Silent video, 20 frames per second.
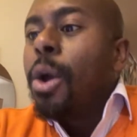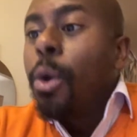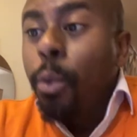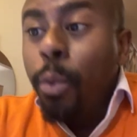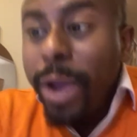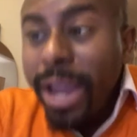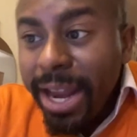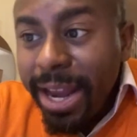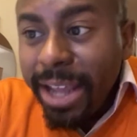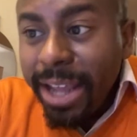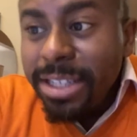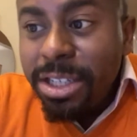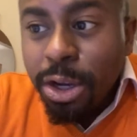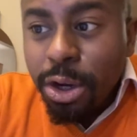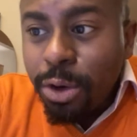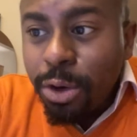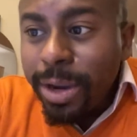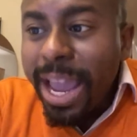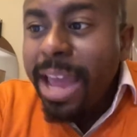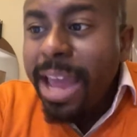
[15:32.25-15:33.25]
we need to
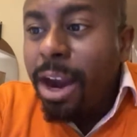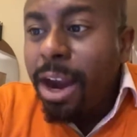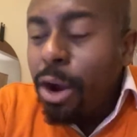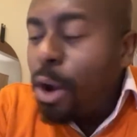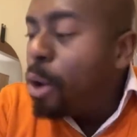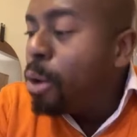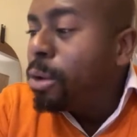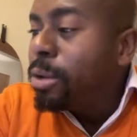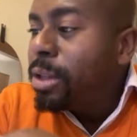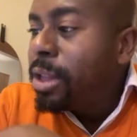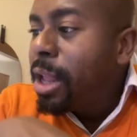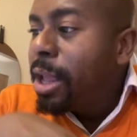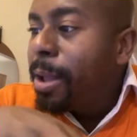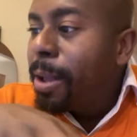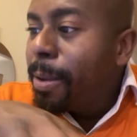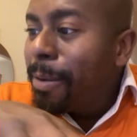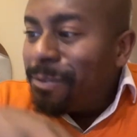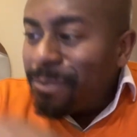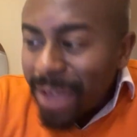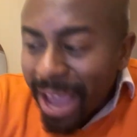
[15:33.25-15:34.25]
create our own
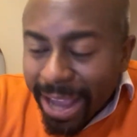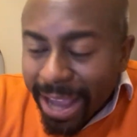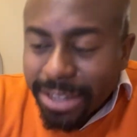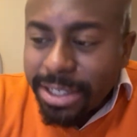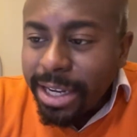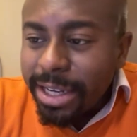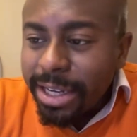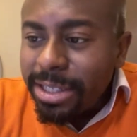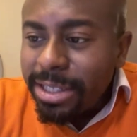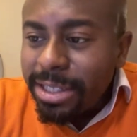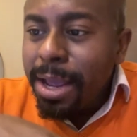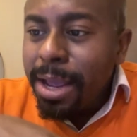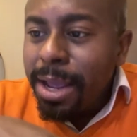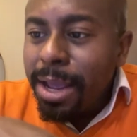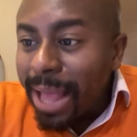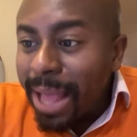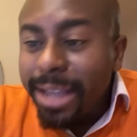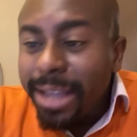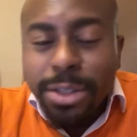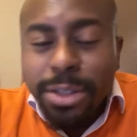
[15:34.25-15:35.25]
fascist
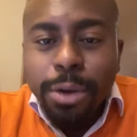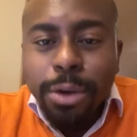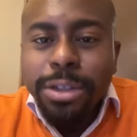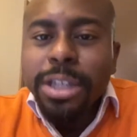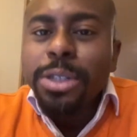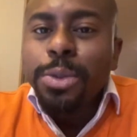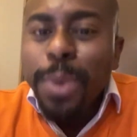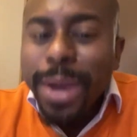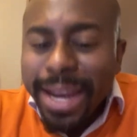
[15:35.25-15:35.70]
black soldiers.